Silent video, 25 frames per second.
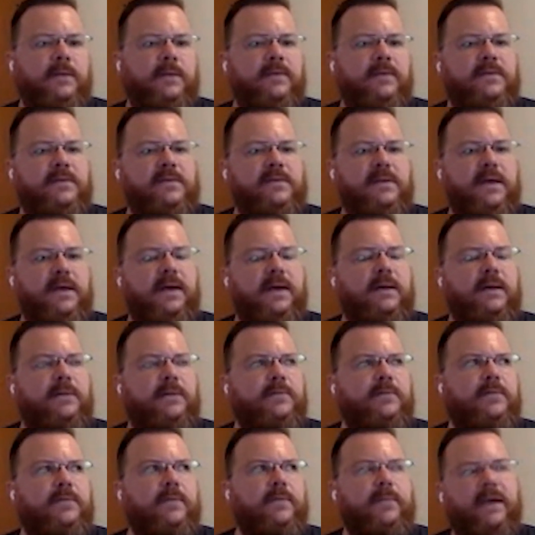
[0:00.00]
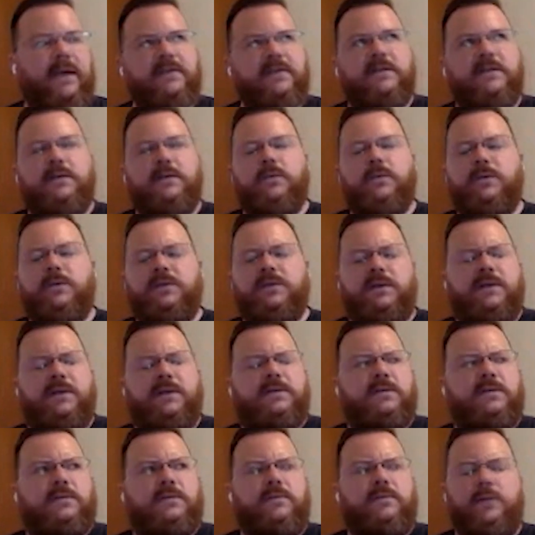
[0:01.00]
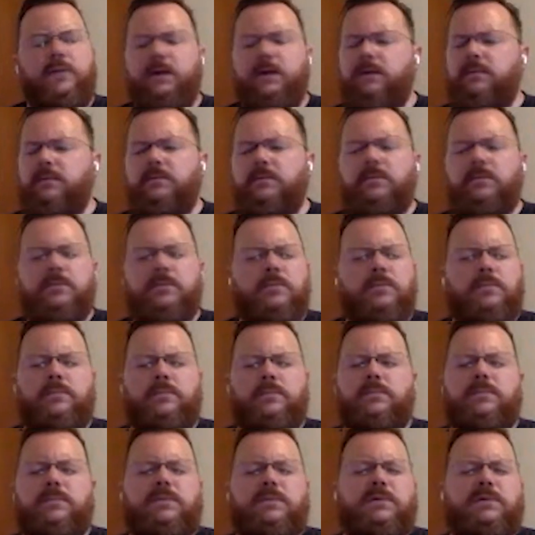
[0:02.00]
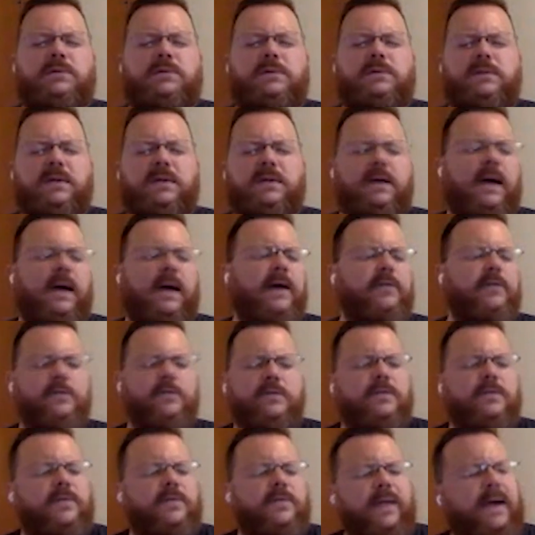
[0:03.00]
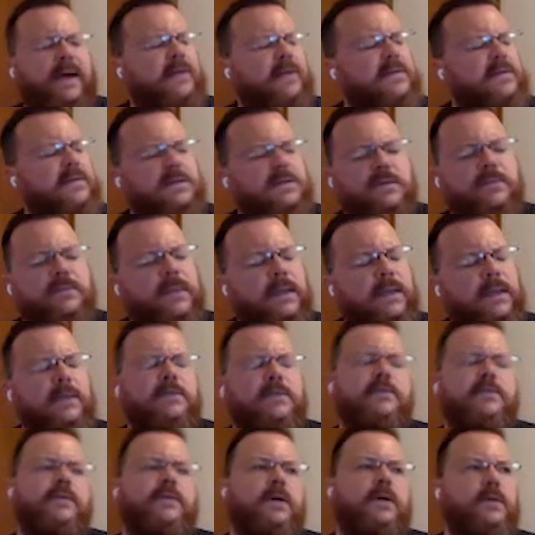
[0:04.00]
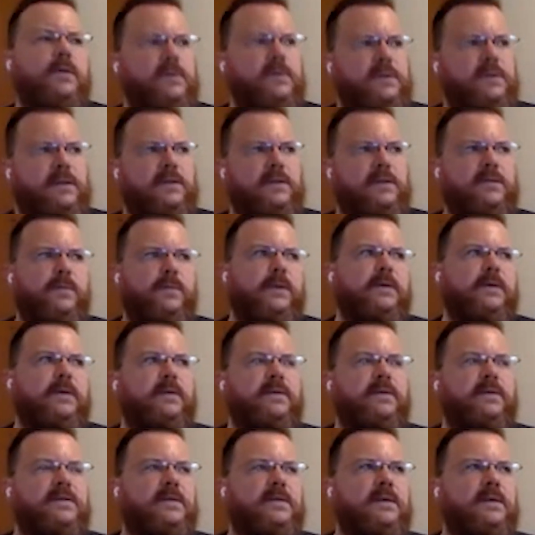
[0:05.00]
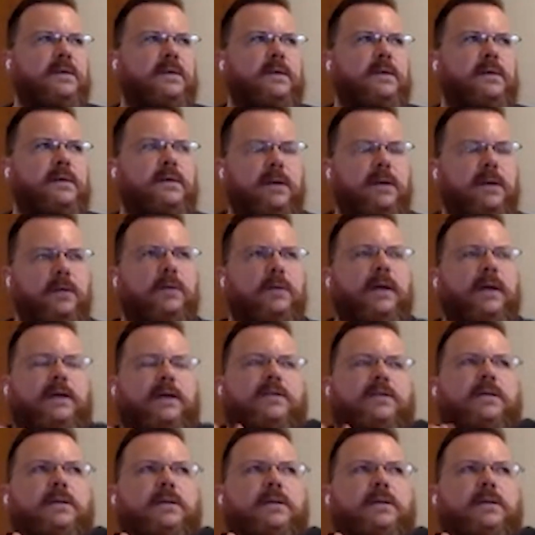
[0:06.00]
This is kind of the magic which lets us run hundreds of thousands, millions of Go routines, because they all,